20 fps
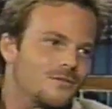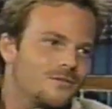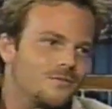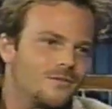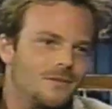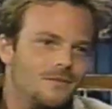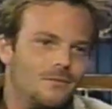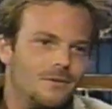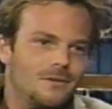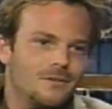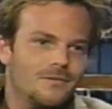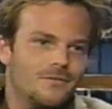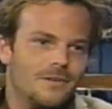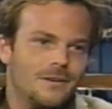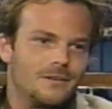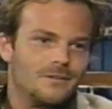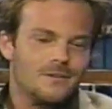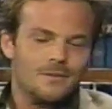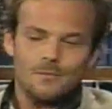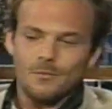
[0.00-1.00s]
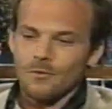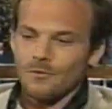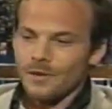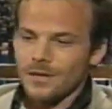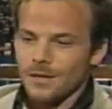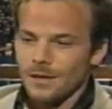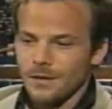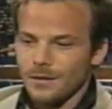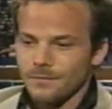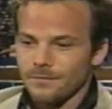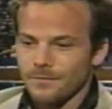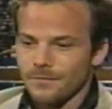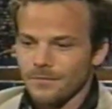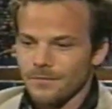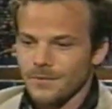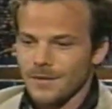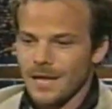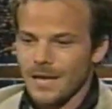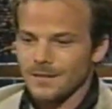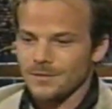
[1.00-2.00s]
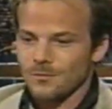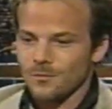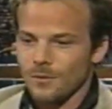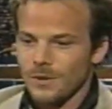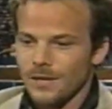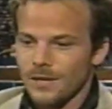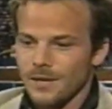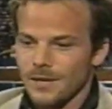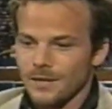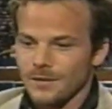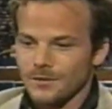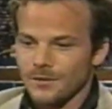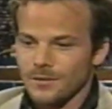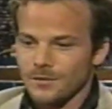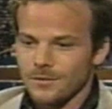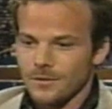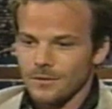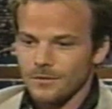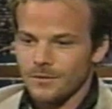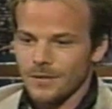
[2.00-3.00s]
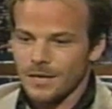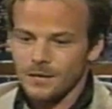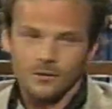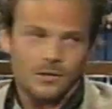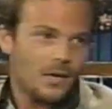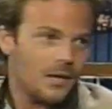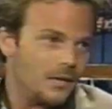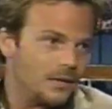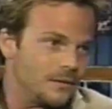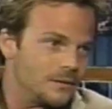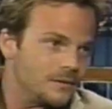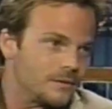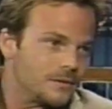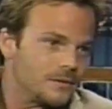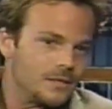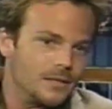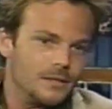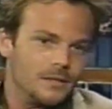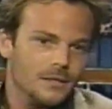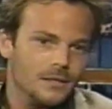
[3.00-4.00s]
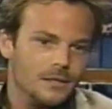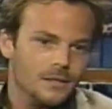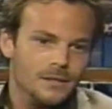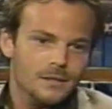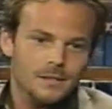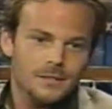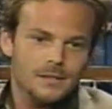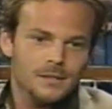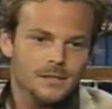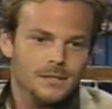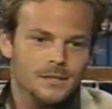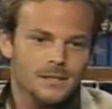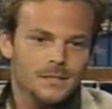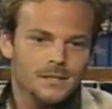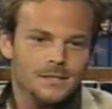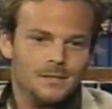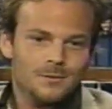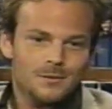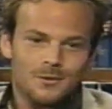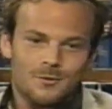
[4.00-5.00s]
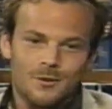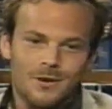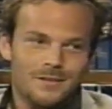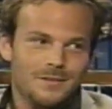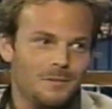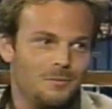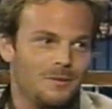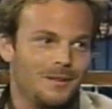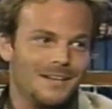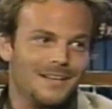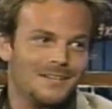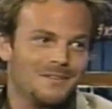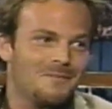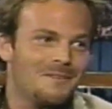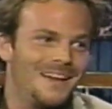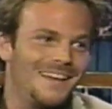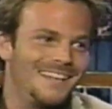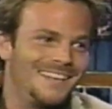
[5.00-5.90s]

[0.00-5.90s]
I just, we just finished a movie um, last week, actually. It's called Den of Lions. And uh, it was a crazy place.